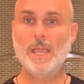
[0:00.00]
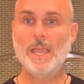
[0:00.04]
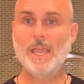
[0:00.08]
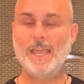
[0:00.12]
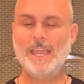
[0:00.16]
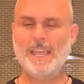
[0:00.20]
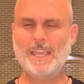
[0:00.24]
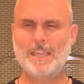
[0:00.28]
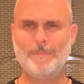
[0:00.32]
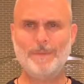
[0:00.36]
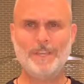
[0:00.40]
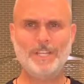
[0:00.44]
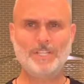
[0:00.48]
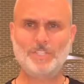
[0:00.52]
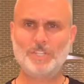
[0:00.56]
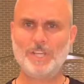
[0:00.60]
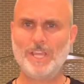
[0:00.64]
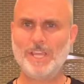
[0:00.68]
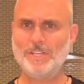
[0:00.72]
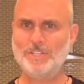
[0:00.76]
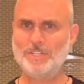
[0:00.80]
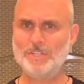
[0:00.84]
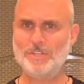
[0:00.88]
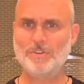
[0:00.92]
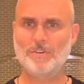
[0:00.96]
It could be a
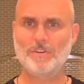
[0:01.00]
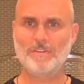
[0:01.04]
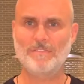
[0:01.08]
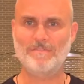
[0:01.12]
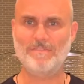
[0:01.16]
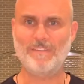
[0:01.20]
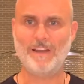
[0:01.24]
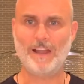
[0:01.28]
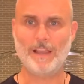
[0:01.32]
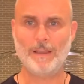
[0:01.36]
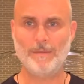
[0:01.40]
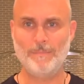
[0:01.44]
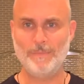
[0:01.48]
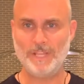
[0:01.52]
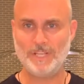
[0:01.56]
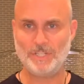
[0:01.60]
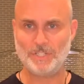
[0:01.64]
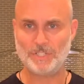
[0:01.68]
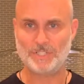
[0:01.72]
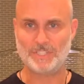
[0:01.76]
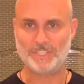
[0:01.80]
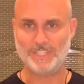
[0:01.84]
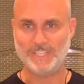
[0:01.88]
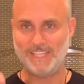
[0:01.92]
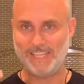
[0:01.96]
changing your environment
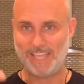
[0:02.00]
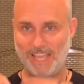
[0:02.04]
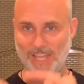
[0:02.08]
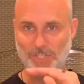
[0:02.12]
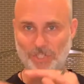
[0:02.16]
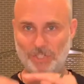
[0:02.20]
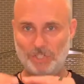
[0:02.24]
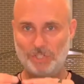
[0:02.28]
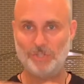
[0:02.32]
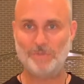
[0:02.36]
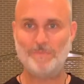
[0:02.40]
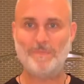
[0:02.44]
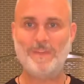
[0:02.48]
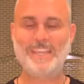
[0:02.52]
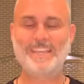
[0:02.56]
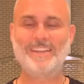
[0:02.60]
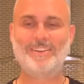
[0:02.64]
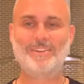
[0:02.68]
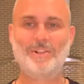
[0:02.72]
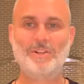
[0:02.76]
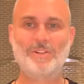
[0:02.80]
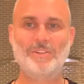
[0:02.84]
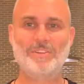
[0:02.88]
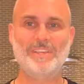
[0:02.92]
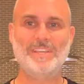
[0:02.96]
just to get you, make it a
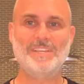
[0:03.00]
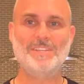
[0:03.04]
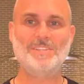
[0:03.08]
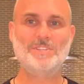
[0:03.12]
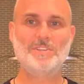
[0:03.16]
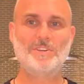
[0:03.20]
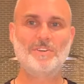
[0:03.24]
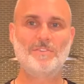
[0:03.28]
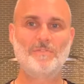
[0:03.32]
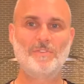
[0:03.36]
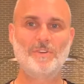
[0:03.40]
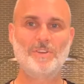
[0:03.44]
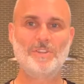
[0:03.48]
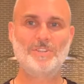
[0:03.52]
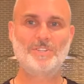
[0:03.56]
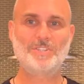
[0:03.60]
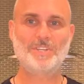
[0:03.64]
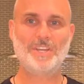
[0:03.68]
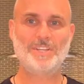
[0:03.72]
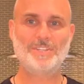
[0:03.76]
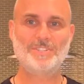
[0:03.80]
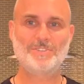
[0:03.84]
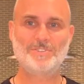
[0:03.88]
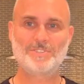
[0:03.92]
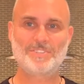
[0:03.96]
little easier for you to
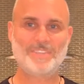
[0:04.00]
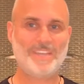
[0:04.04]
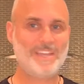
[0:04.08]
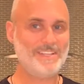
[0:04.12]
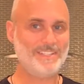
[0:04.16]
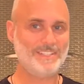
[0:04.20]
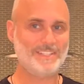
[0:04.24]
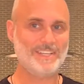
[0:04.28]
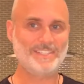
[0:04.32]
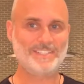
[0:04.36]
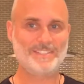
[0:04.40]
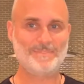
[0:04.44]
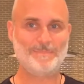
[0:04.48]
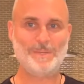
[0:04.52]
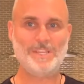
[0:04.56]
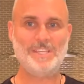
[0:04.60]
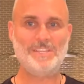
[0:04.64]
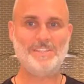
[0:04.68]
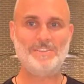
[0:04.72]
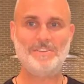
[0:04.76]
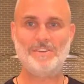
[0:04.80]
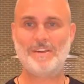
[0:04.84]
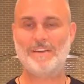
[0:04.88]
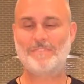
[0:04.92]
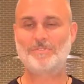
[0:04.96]
change your state. Doesn't
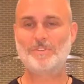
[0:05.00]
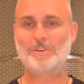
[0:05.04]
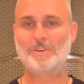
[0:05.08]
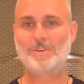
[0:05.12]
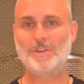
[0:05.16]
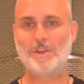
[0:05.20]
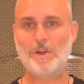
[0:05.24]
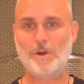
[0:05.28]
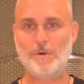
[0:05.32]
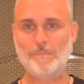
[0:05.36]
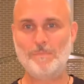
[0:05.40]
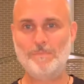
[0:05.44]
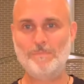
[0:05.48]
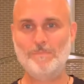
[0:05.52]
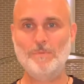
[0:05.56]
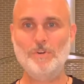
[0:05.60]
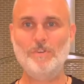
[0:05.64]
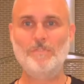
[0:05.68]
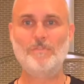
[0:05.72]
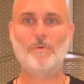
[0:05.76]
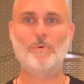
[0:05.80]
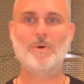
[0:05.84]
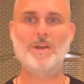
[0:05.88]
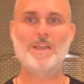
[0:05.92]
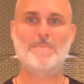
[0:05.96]
mean you have to go
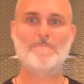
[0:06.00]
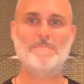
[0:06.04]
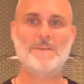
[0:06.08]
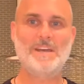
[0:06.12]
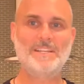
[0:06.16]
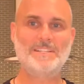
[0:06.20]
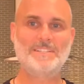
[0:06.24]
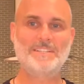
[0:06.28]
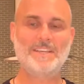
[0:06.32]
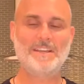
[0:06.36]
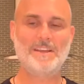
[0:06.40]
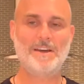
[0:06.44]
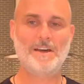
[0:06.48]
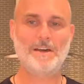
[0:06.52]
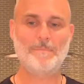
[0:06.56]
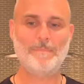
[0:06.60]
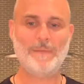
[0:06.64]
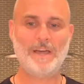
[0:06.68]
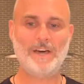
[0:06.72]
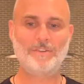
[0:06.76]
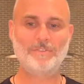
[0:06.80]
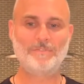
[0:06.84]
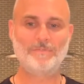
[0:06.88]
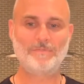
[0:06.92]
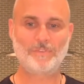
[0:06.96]
move away and meditate on a
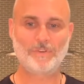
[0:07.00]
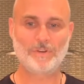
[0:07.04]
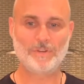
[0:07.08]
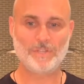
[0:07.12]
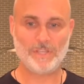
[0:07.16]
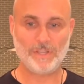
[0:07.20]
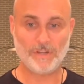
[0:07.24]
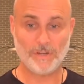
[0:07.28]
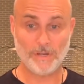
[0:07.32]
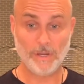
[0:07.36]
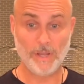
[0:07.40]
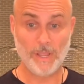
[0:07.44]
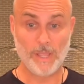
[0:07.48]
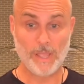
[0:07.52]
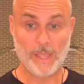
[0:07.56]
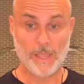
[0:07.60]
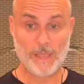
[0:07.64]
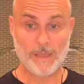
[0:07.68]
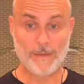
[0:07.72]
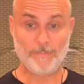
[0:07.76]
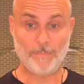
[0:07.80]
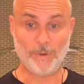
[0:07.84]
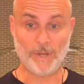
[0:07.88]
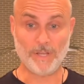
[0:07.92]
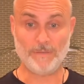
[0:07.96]
mountain for a year,
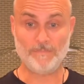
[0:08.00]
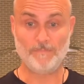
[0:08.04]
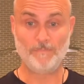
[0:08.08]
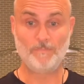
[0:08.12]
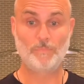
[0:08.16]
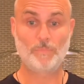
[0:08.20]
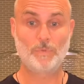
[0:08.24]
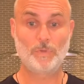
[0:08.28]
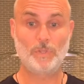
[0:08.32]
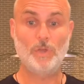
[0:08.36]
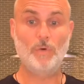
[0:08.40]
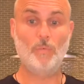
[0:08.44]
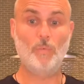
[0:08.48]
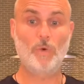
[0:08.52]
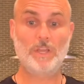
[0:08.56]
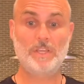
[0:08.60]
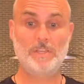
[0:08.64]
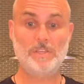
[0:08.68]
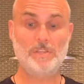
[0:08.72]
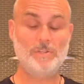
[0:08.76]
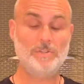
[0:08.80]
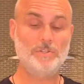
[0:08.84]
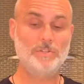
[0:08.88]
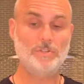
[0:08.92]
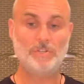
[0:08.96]
but you know, what
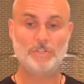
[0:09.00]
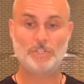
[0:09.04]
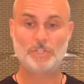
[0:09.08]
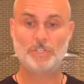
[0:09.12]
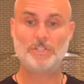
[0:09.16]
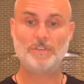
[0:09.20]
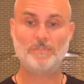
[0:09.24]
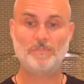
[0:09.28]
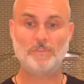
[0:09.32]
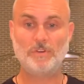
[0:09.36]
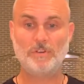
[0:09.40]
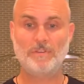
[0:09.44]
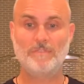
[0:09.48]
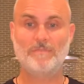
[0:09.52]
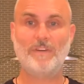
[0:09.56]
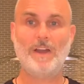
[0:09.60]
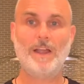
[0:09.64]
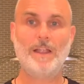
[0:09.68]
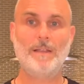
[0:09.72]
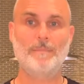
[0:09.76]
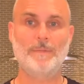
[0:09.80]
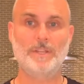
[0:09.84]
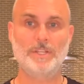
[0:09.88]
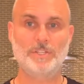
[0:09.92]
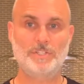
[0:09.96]
can you do to shift your
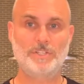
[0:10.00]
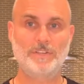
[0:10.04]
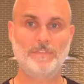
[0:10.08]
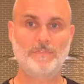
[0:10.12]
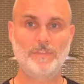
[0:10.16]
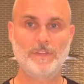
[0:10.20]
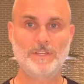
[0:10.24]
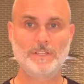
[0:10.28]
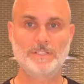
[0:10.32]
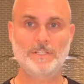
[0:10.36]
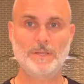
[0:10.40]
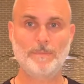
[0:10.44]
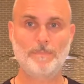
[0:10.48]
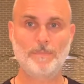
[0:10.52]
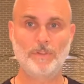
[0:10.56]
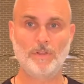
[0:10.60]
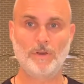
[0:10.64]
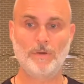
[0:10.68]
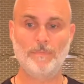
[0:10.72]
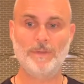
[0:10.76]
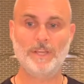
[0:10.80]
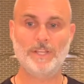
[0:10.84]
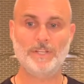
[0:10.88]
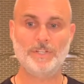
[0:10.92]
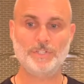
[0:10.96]
environment, shift things up a
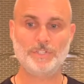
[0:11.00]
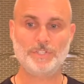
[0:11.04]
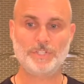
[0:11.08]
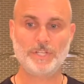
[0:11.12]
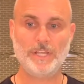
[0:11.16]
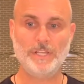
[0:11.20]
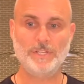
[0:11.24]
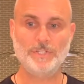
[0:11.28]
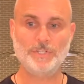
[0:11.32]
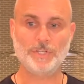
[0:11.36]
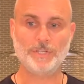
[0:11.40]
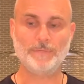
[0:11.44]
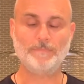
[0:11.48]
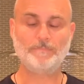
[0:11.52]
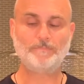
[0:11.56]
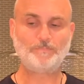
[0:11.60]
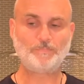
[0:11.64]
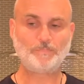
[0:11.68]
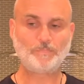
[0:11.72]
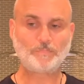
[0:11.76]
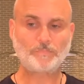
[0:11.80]
little bit and change it?